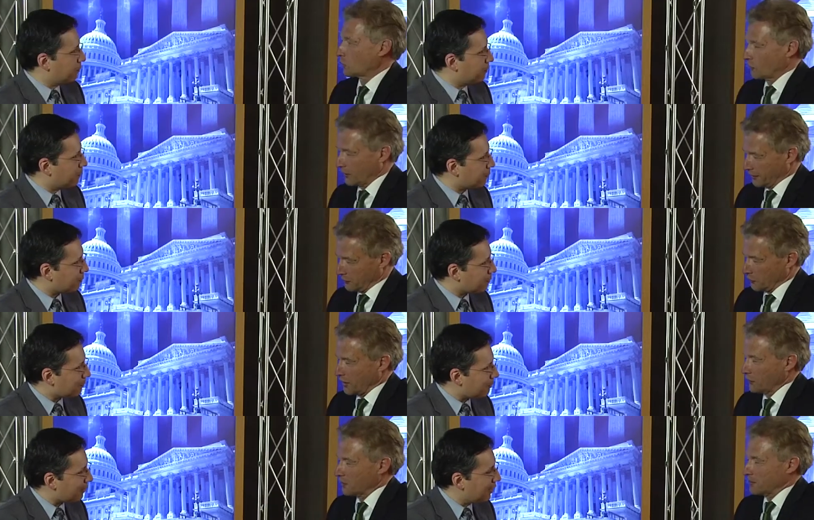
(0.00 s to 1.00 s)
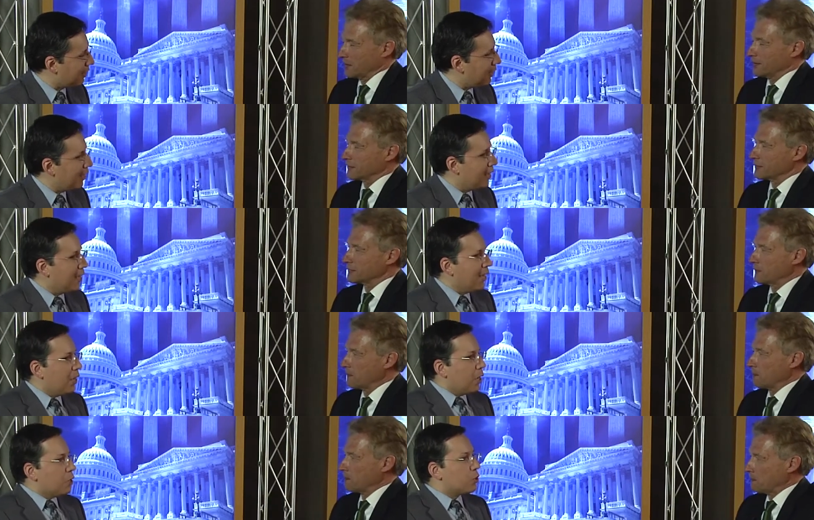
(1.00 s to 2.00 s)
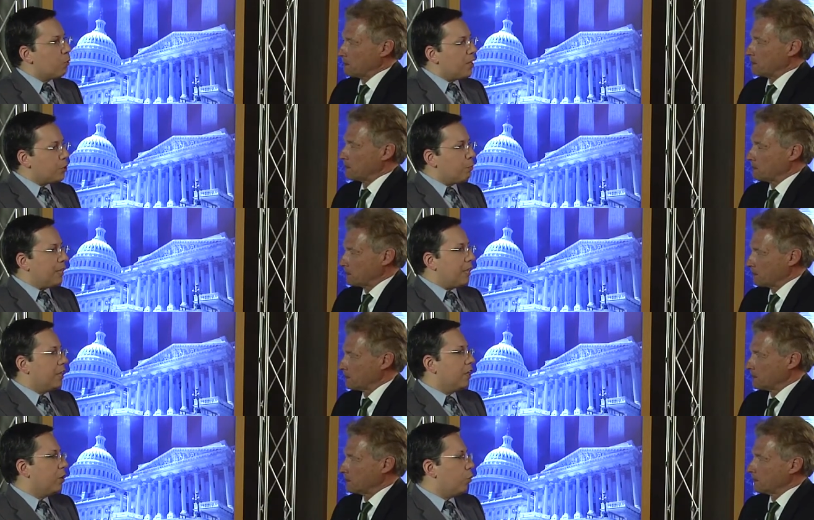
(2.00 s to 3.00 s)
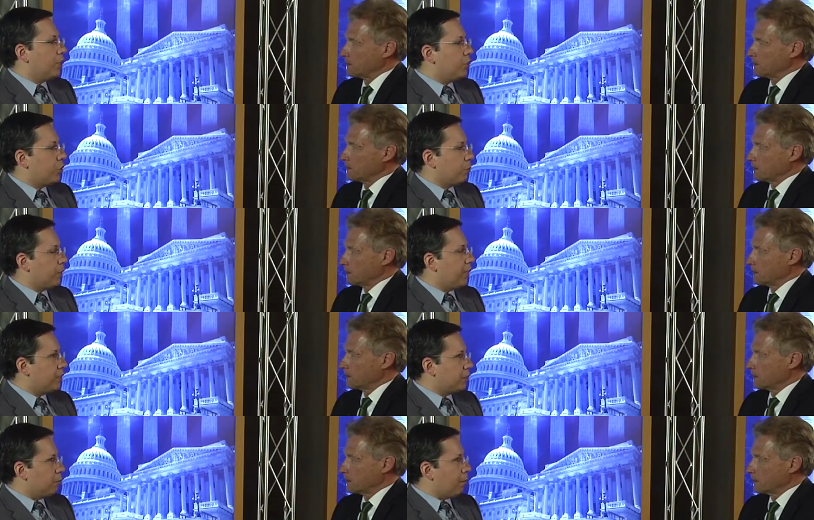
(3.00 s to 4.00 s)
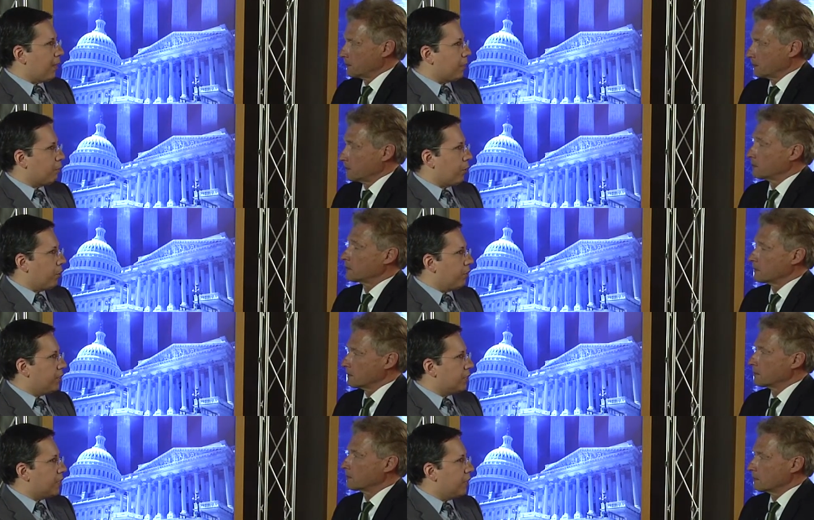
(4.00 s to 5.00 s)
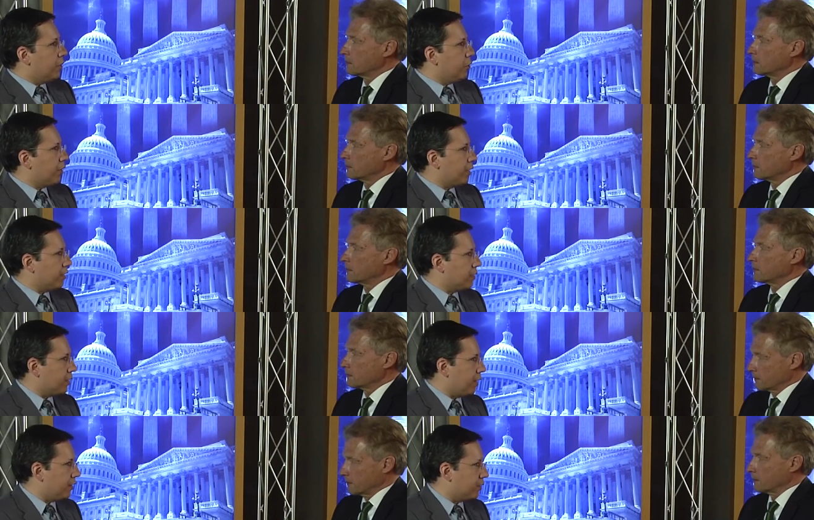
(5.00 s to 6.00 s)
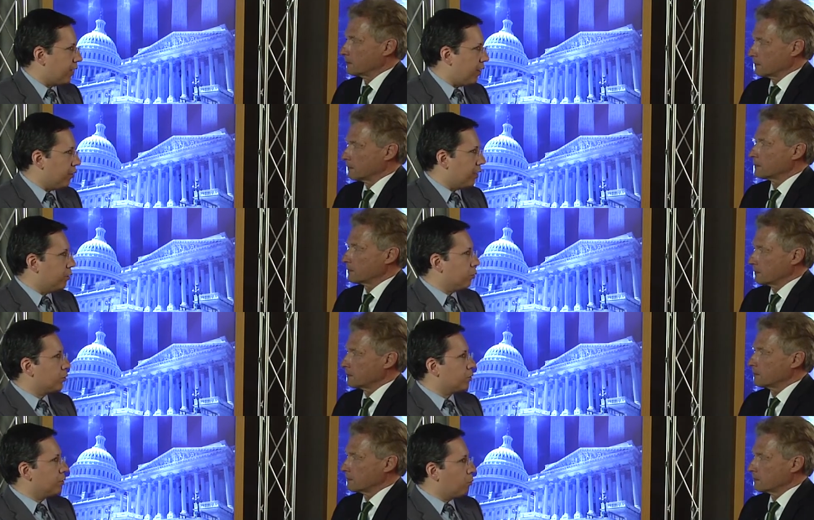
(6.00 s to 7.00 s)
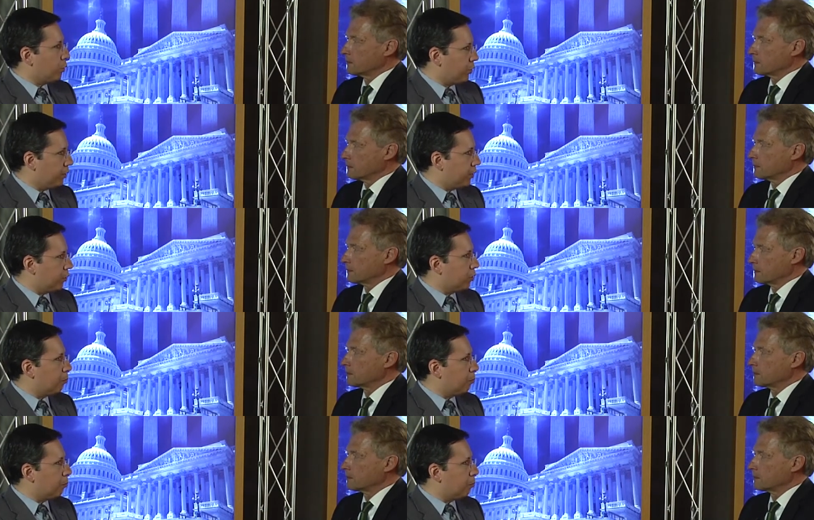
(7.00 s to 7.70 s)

Speaker 1: Thank you for having me, Niklas.
Speaker 2: So let's begin with Germany's diplomatic priorities in the United States mm -hmm. currently, not just in Washington on the